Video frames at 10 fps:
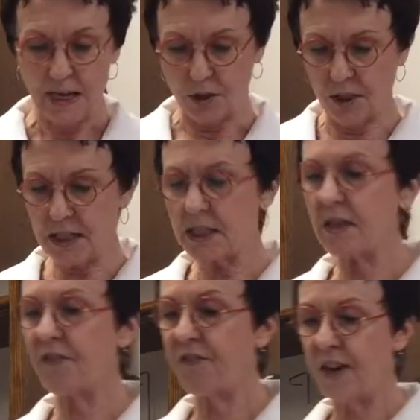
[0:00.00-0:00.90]
So this is
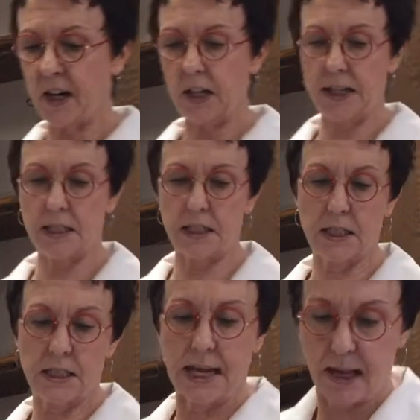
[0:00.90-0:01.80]
a fairly
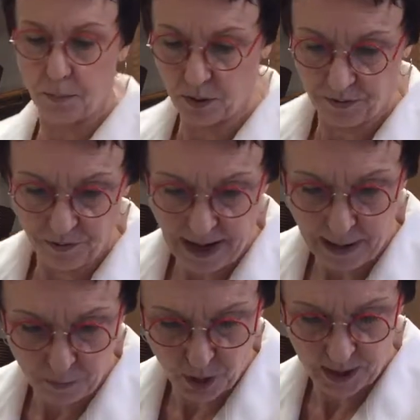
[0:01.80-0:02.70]
stable
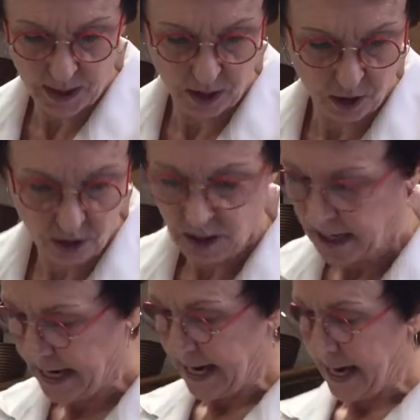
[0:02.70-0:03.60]
fabric here.
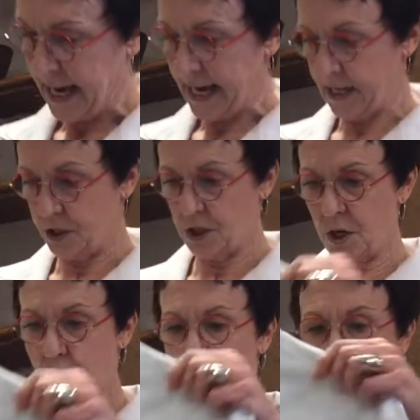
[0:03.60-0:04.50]
And
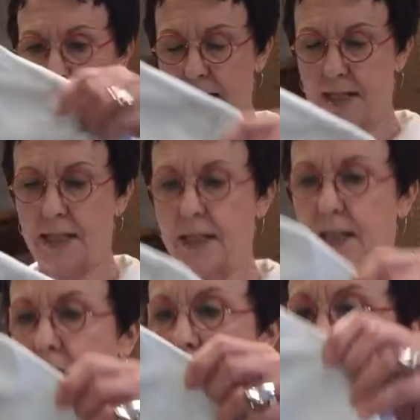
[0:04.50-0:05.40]
so what I
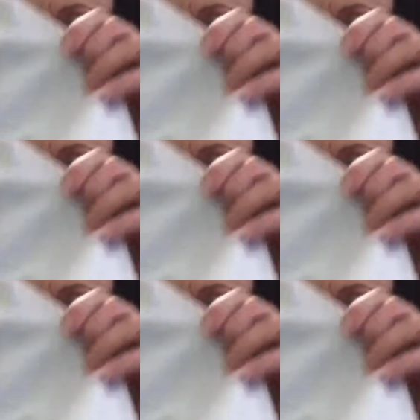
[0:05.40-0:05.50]
did